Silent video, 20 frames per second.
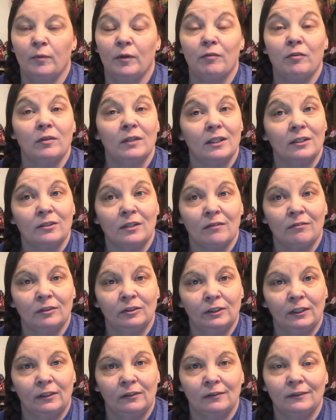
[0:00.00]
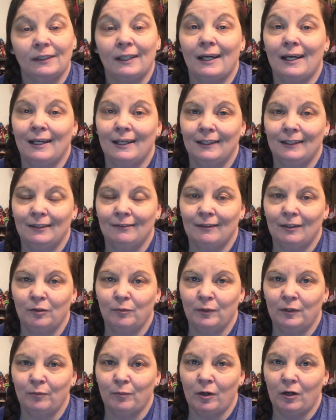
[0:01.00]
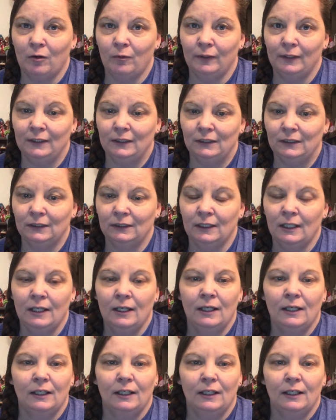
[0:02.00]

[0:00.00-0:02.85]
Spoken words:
If you like travel channels, I highly recommend Mark Wiens.